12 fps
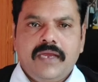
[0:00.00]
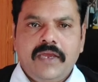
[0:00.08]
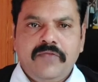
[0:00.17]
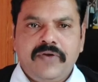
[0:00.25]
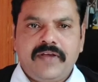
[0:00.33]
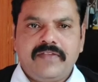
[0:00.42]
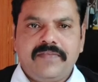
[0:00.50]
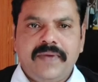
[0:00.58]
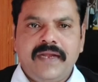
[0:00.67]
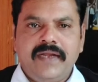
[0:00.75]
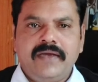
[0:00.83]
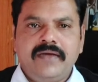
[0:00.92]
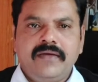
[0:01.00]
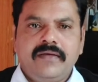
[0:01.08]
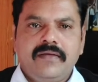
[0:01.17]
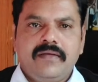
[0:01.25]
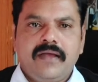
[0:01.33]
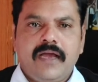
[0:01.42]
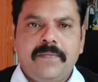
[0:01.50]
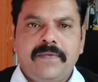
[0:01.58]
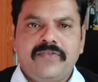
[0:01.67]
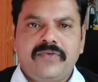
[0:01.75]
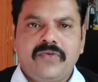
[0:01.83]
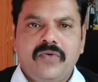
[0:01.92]
If husband
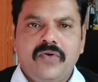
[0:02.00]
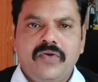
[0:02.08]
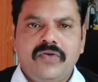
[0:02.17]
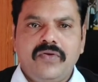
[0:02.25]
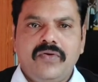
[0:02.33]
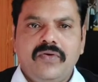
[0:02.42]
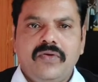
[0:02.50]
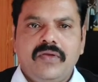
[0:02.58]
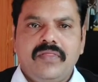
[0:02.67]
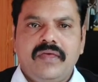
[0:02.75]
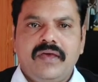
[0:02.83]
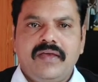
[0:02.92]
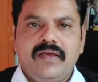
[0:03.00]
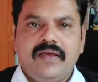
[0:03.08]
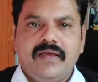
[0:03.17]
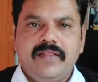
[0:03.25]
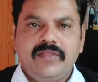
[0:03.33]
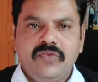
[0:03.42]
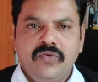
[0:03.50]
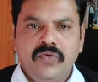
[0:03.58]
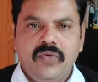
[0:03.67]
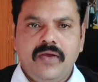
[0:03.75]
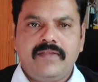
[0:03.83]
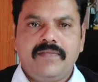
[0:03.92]
approach the court, the
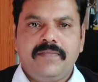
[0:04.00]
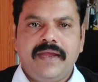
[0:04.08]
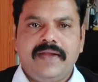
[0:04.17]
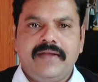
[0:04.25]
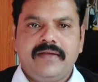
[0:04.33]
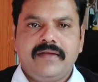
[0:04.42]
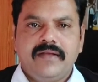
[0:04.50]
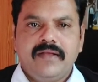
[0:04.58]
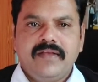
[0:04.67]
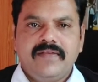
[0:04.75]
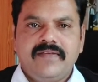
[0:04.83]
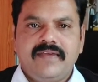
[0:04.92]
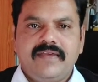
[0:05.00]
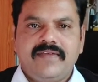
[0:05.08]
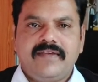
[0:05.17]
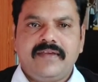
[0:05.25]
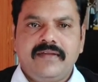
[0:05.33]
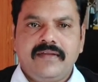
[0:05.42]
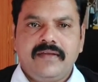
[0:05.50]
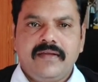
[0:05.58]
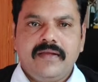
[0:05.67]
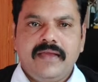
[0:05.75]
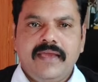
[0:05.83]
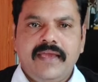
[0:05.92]
Hindu husband section,
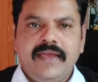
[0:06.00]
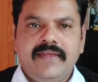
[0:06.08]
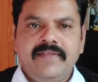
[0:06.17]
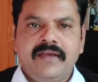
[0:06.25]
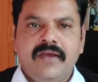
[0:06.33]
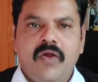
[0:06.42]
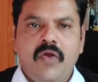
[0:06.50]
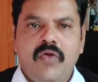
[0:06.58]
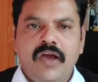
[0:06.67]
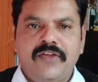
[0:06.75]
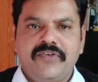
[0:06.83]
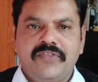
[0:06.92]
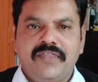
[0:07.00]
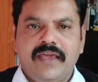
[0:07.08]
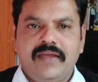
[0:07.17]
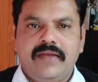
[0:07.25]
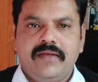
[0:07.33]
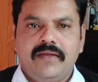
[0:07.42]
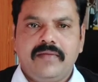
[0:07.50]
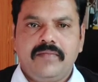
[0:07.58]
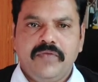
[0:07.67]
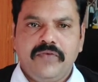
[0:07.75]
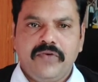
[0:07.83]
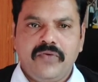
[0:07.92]
here is the ground also there.
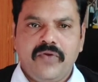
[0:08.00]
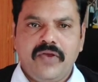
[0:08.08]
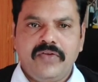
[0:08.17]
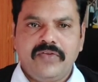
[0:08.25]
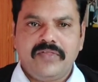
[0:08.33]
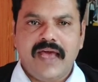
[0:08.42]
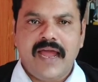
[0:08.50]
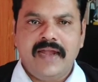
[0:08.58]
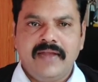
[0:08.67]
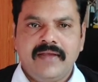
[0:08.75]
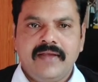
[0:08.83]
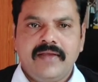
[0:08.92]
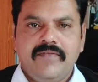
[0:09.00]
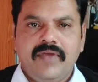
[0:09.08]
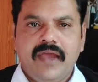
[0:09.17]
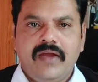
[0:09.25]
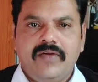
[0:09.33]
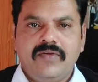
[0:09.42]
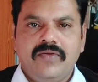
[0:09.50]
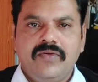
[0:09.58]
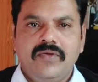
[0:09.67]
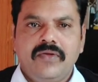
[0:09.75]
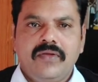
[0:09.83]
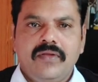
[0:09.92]
Before going to that, we have
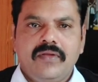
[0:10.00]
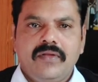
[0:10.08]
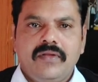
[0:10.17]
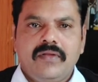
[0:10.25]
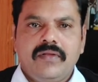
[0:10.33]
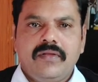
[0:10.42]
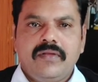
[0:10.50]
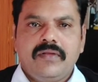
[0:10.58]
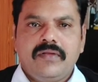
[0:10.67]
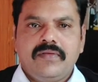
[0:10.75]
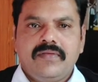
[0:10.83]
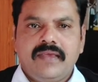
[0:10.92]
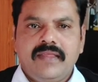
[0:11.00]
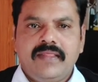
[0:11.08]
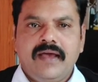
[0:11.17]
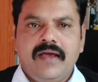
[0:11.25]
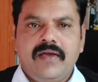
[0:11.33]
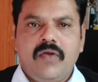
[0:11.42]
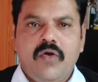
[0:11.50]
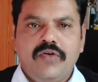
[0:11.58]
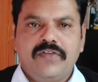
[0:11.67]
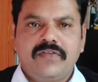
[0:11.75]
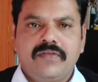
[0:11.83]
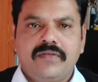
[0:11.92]
to see the
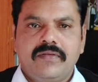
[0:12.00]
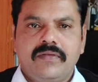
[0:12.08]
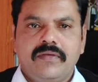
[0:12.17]
grounds.